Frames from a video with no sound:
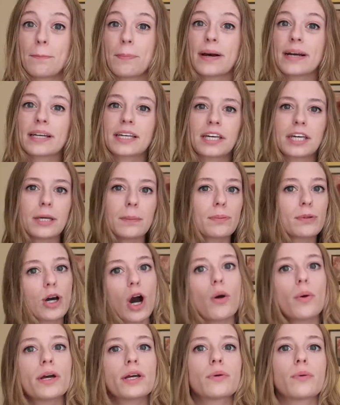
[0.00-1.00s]
But keep
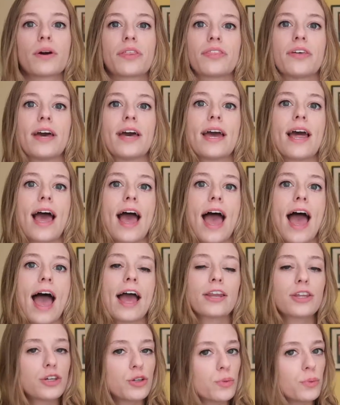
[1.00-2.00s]
going with it
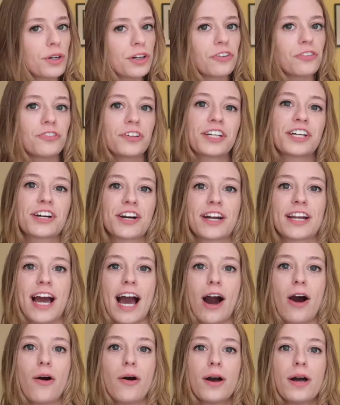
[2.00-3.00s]
and you will figure it
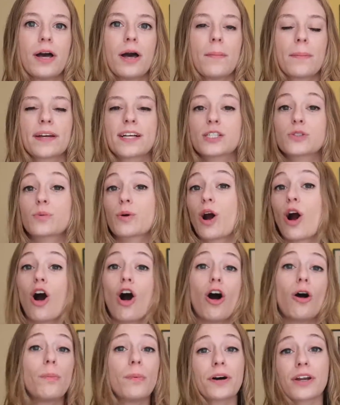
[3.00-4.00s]
out because we're
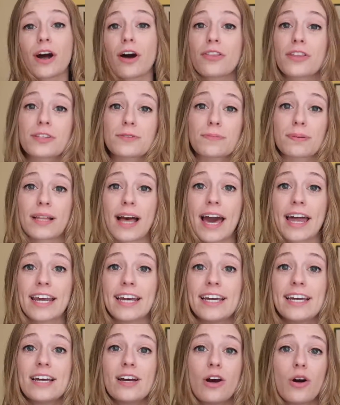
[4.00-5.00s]
all put on this
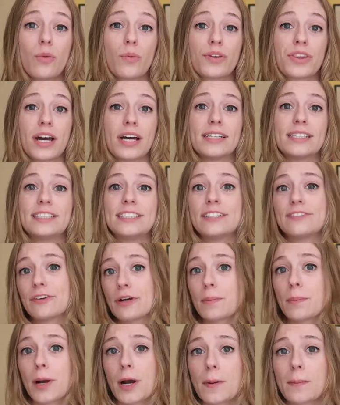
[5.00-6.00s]
planet with a
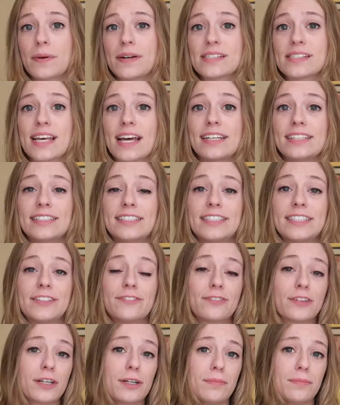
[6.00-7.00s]
different purpose and
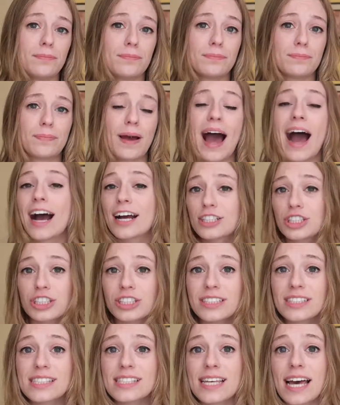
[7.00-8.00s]
different
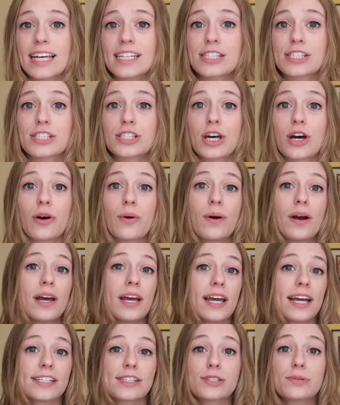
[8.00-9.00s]
passions and so
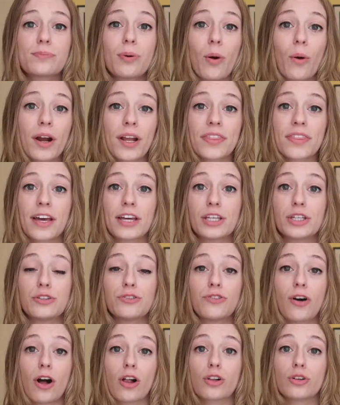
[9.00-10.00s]
it's important that
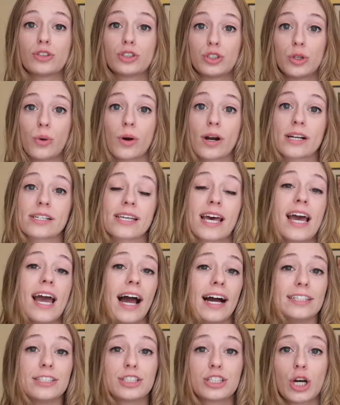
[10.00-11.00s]
you follow yours
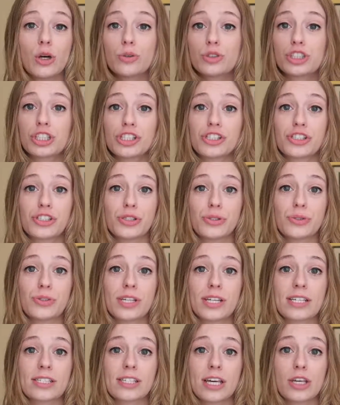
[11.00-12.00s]
and don't just do
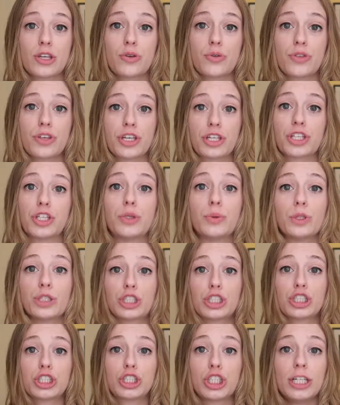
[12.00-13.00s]
things that you think you
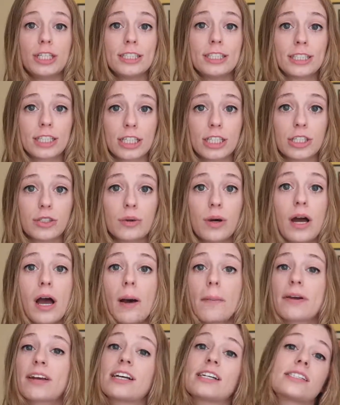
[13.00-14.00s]
should do
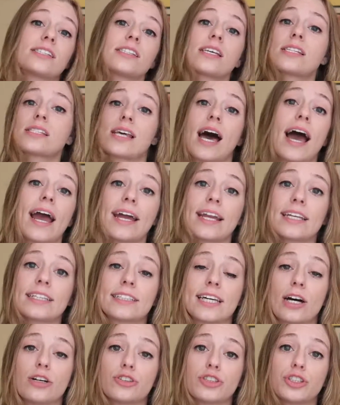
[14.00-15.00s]
because society
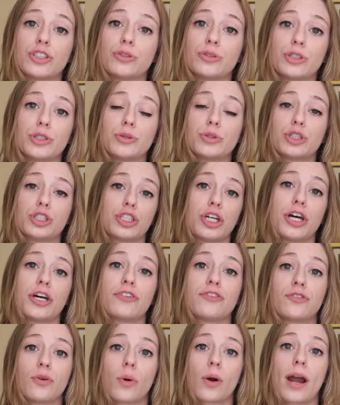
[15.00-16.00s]
tells you you
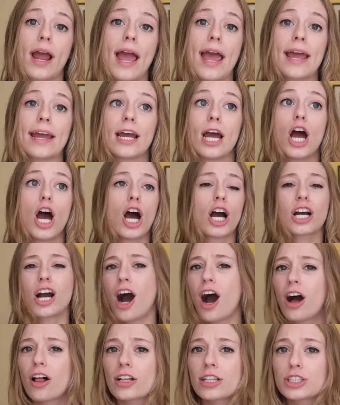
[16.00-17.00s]
should for a
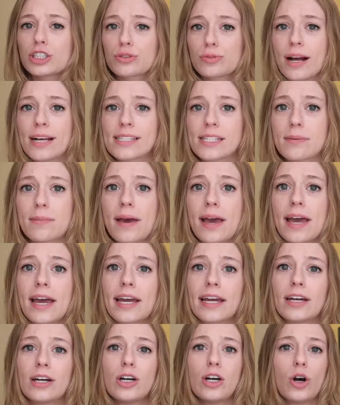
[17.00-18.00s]
college
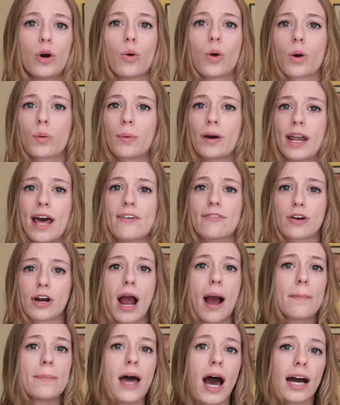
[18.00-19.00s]
resume or
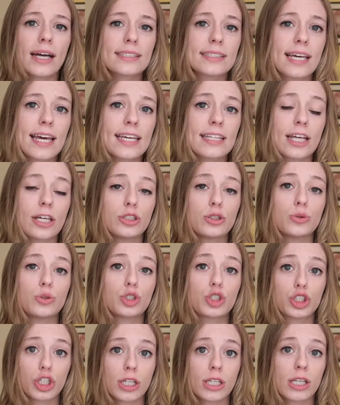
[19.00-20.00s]
whatever. I'm not saying that you
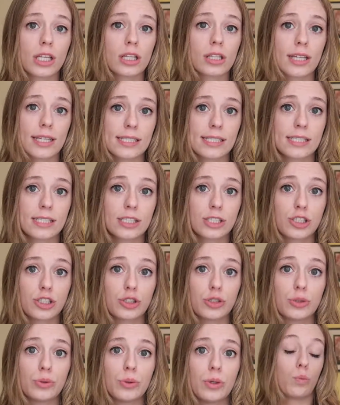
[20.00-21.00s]
shouldn't listen
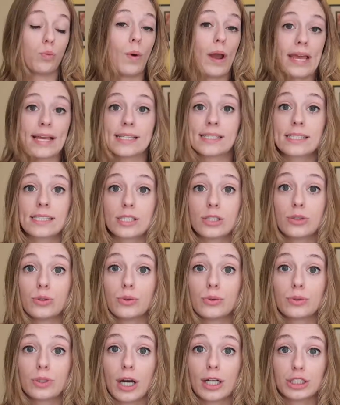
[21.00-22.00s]
to ways
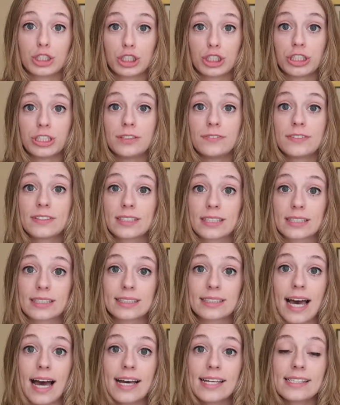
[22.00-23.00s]
to achieve
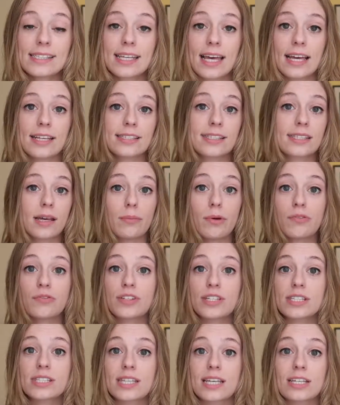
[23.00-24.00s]
success. Some
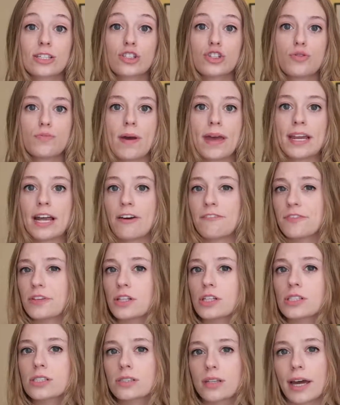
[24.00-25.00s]
of these things you may not
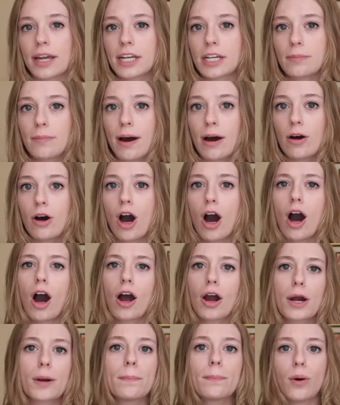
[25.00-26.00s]
feel excited about
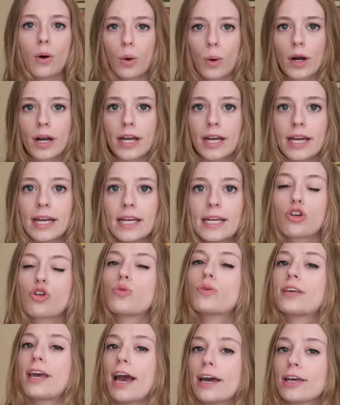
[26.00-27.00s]
are important
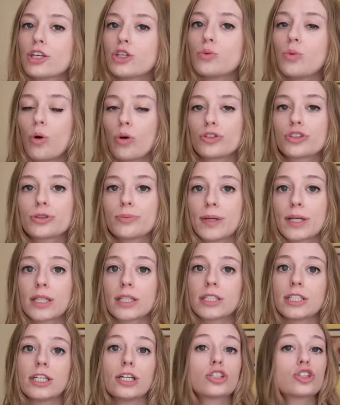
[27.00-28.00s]
to get you
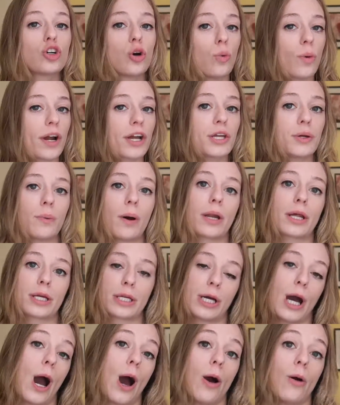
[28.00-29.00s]
ultimately to where you want to
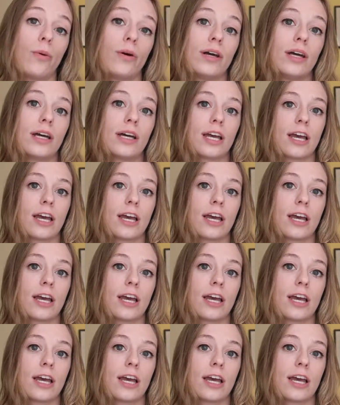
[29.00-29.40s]
go.